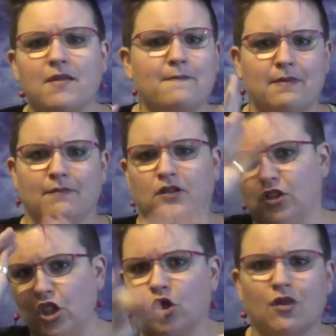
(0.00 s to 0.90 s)

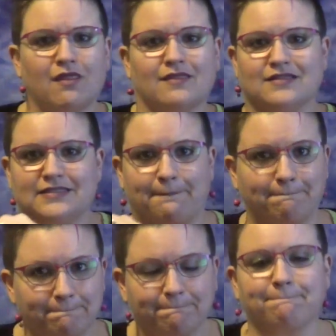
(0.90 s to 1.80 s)
learners,
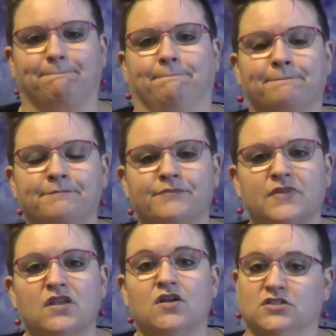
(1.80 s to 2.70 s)
different people
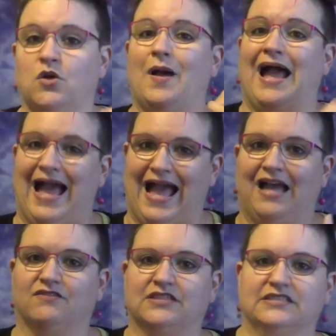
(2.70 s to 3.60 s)
that are out there
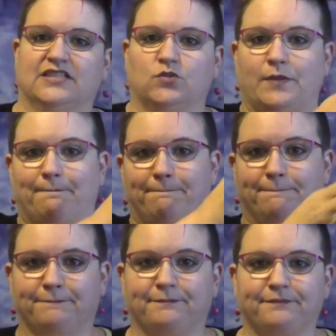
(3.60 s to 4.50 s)
that have
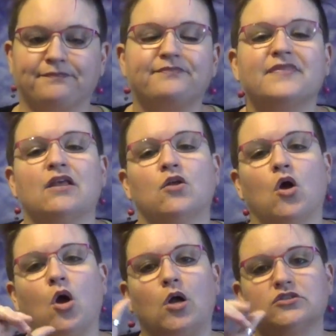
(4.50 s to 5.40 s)
all kinds of
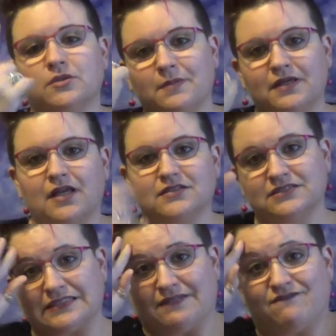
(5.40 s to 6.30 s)
different language use,
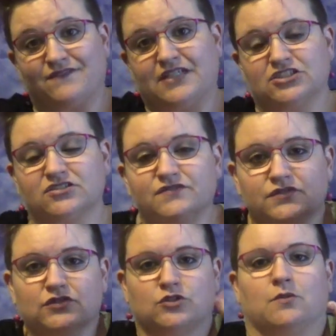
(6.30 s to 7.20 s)

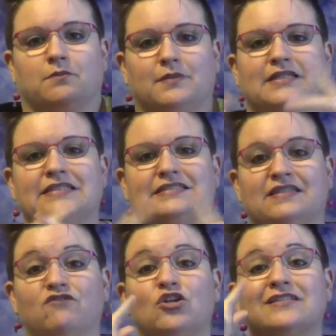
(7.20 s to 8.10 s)

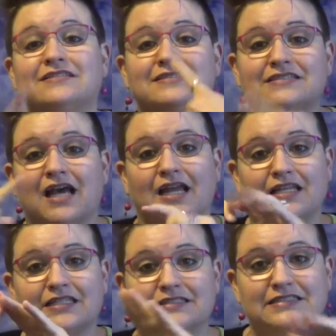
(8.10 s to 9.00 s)
as well
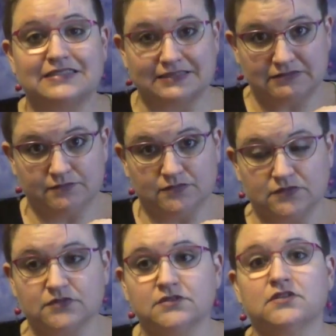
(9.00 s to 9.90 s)
as the
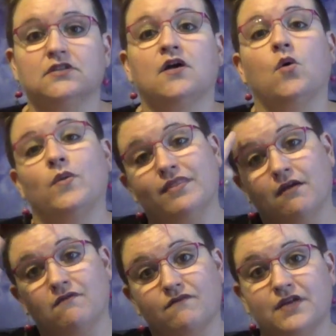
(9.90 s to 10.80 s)
invented sign
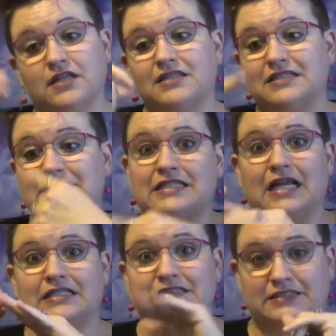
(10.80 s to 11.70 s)
systems that have also been
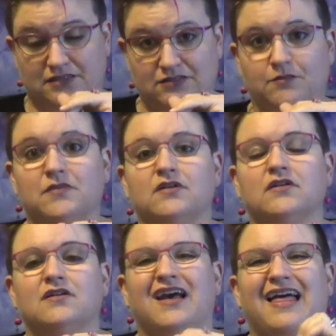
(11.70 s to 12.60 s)
thrown into the mix
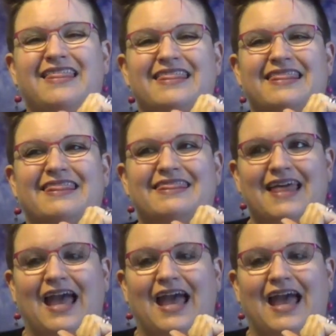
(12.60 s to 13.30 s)
of language.